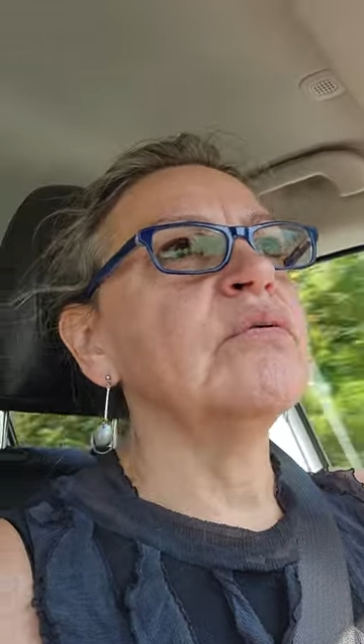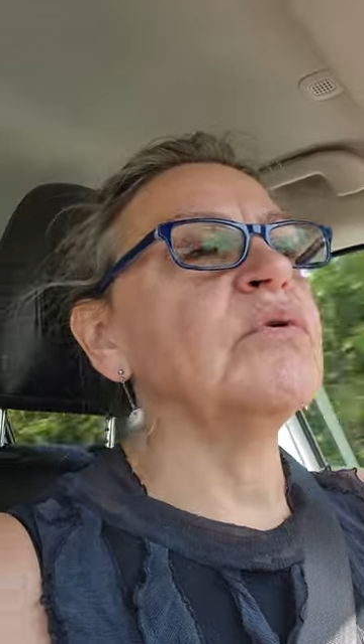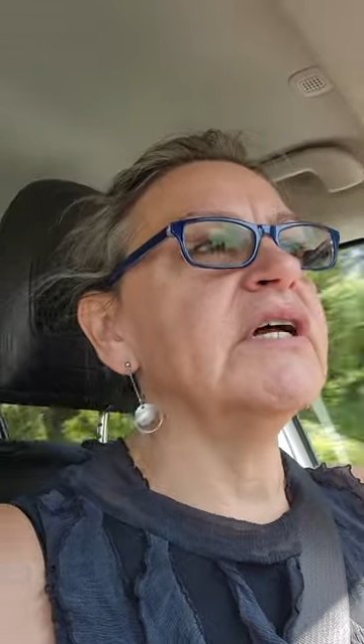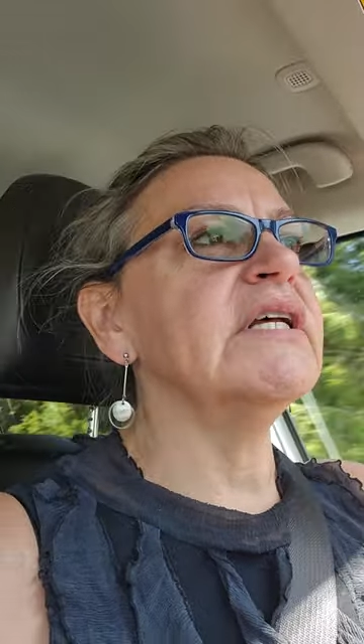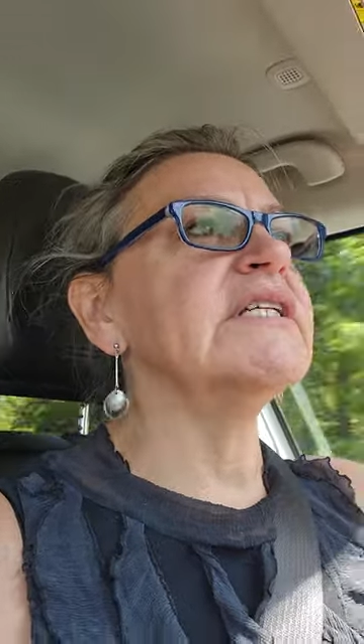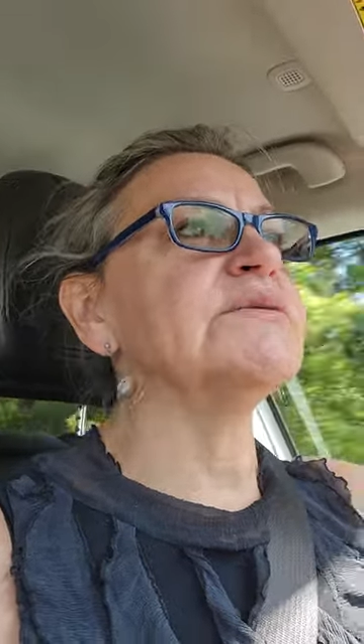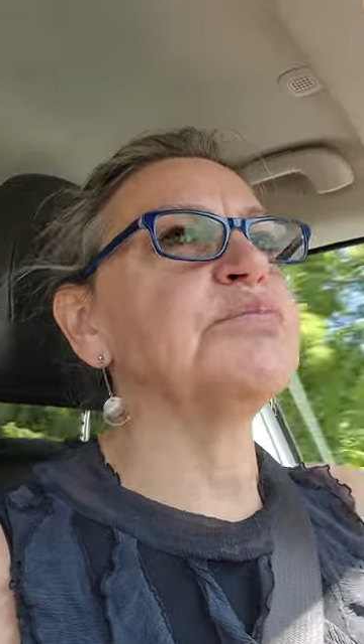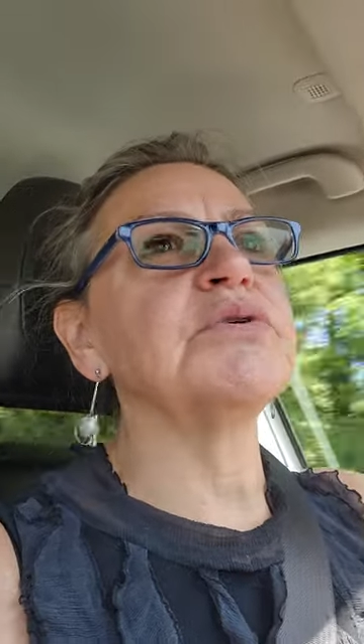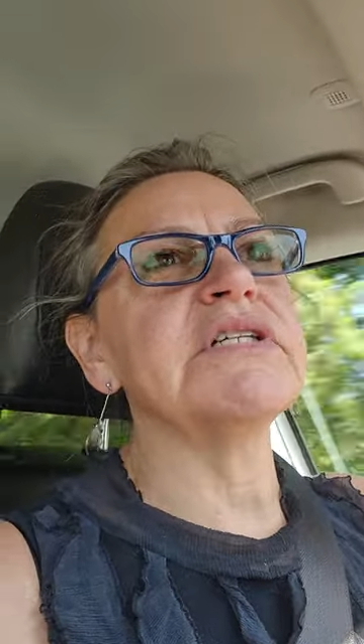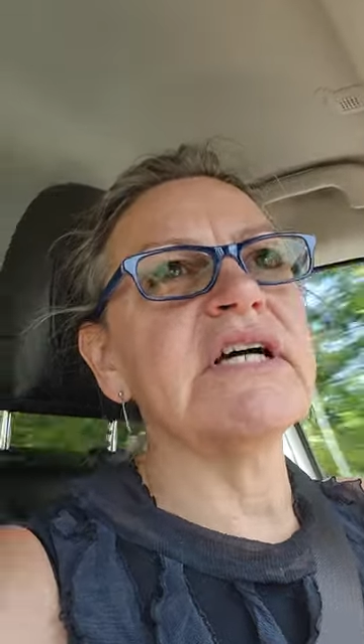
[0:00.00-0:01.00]
what is
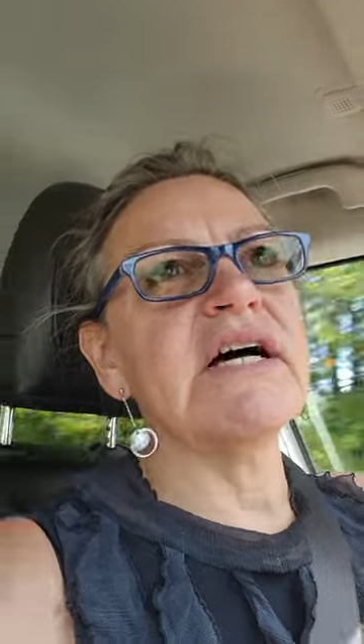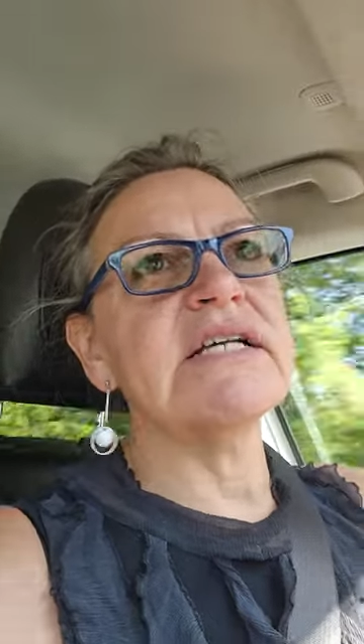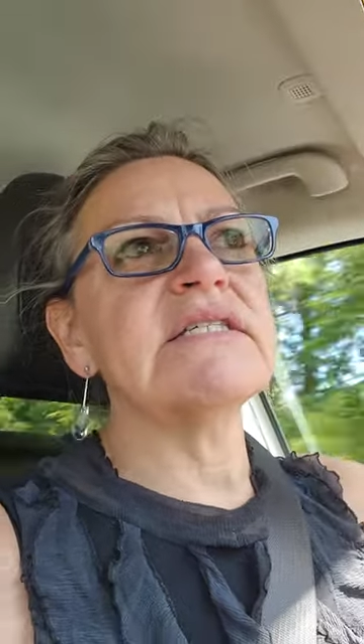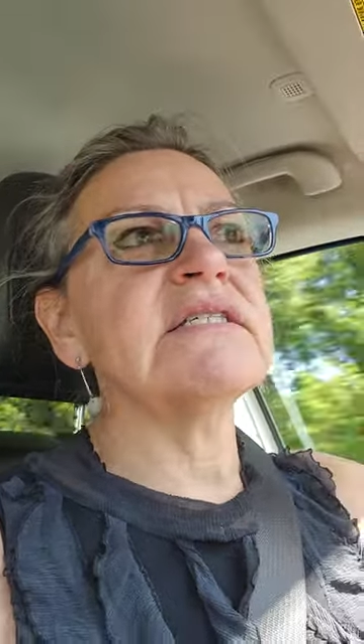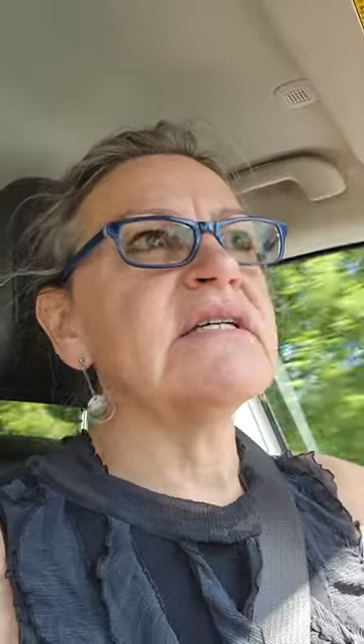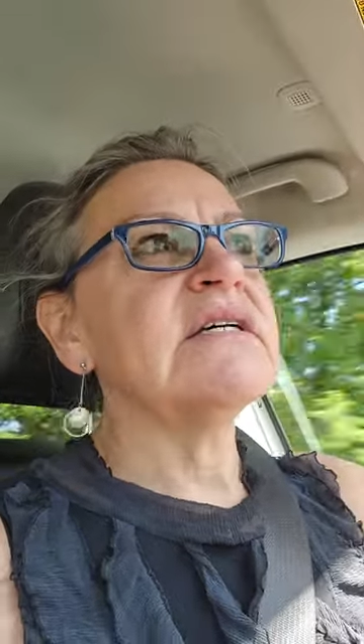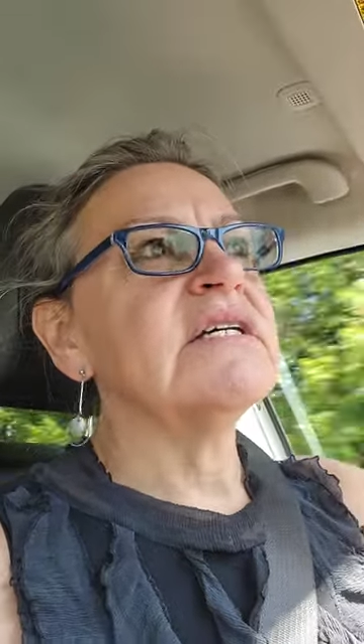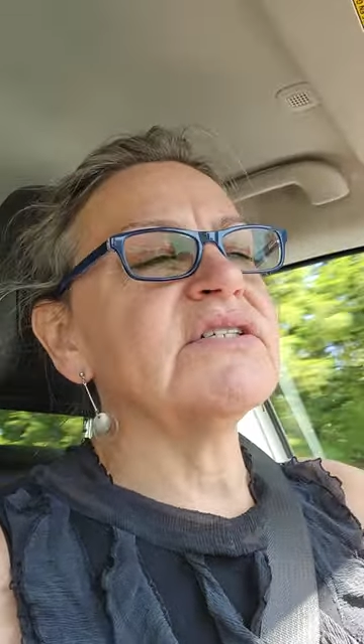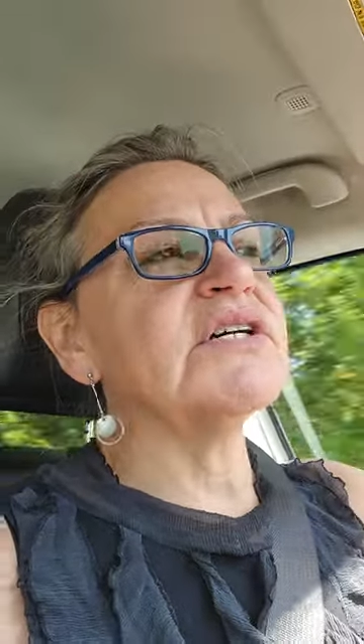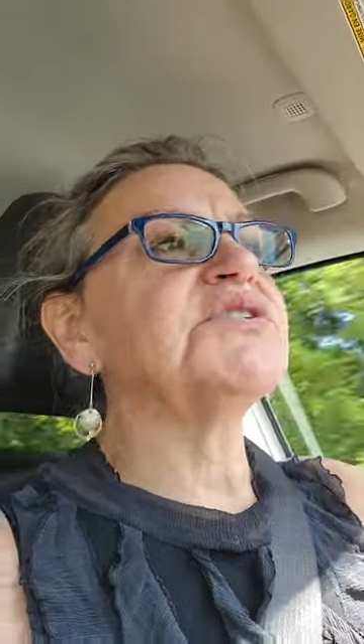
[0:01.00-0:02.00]
important to us
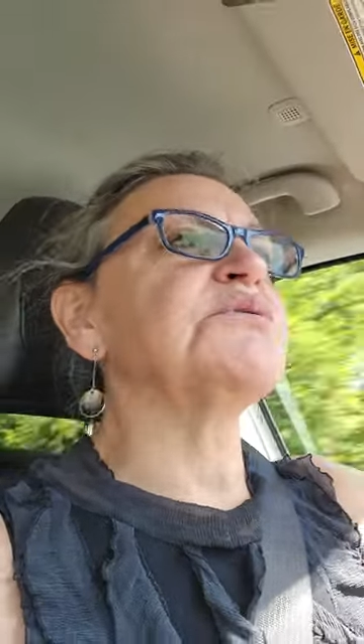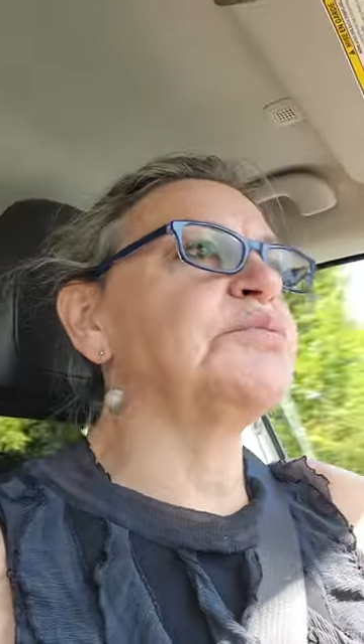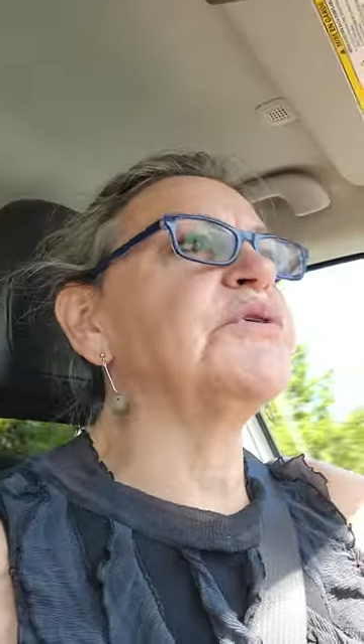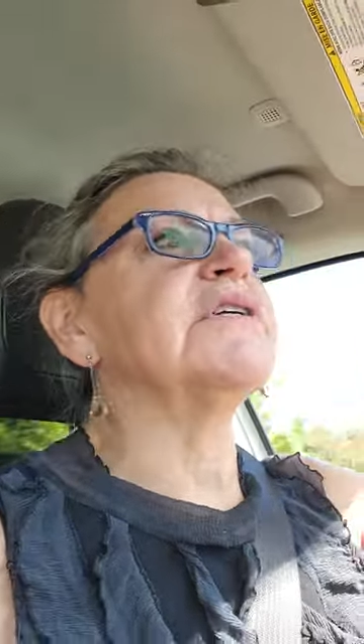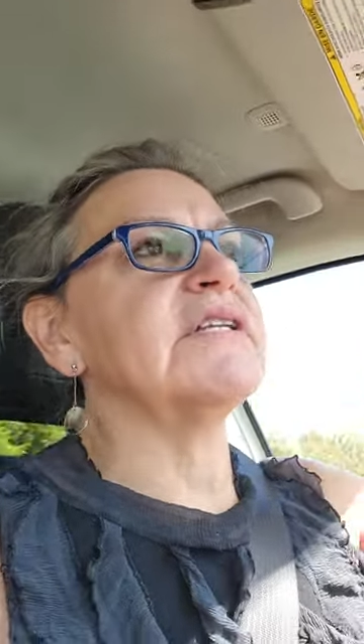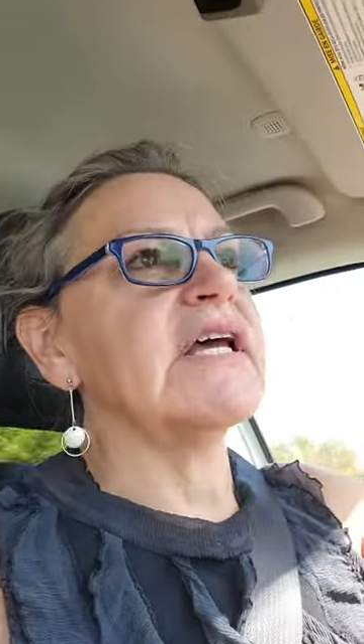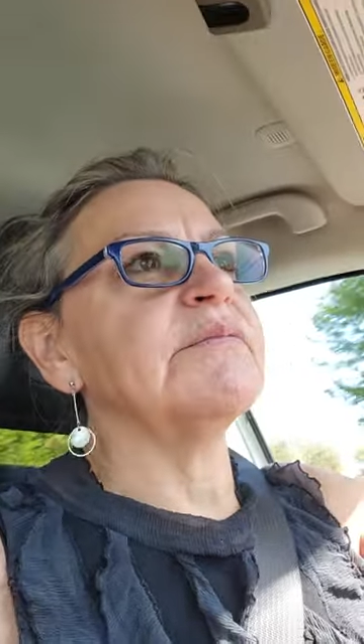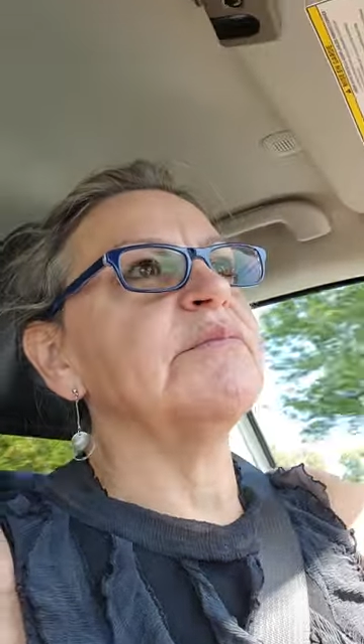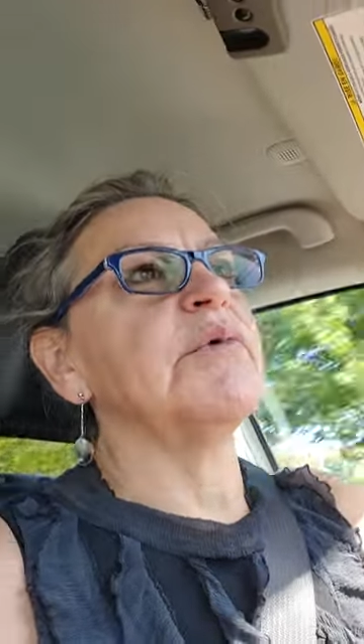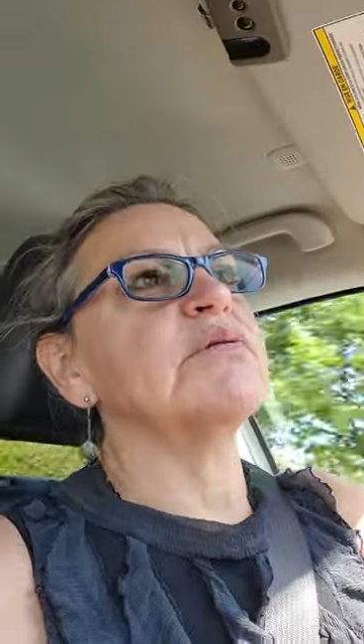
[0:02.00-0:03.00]
is also important to them
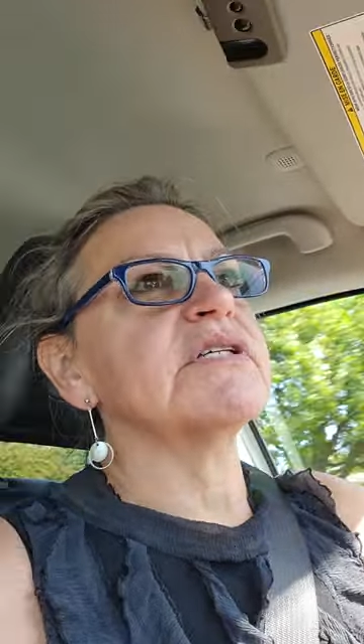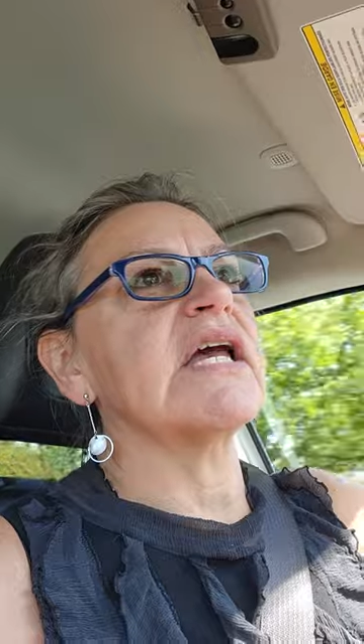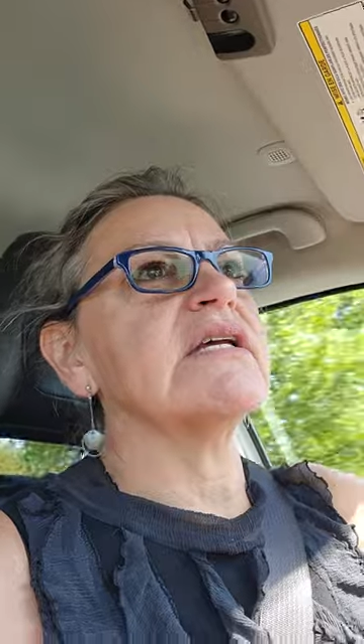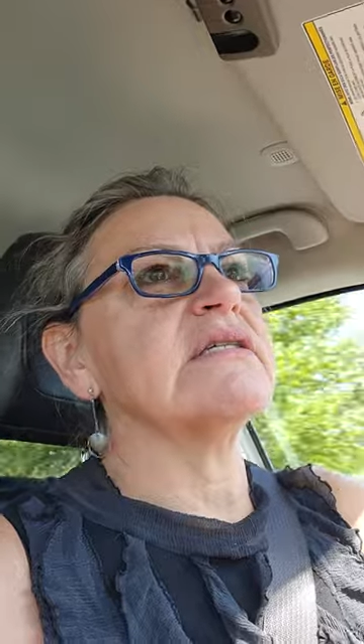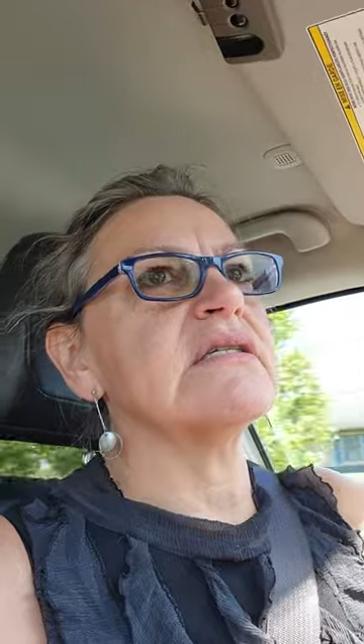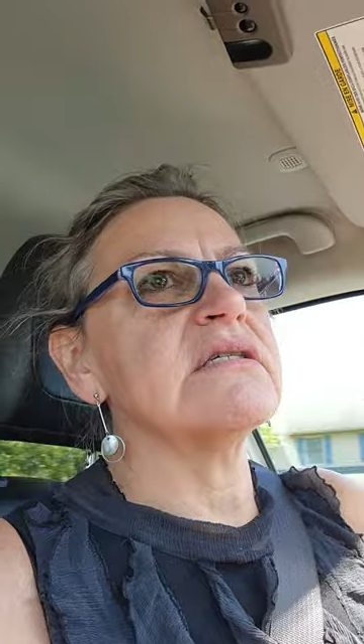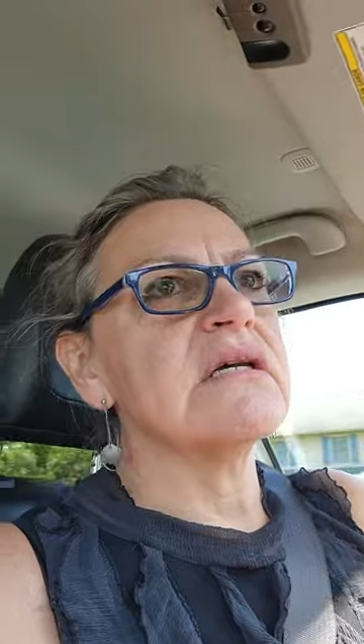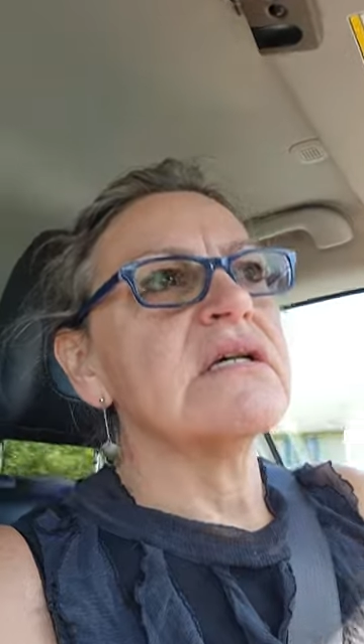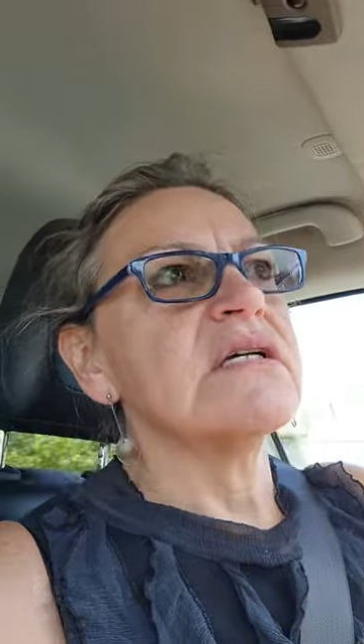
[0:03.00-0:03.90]
in most cases.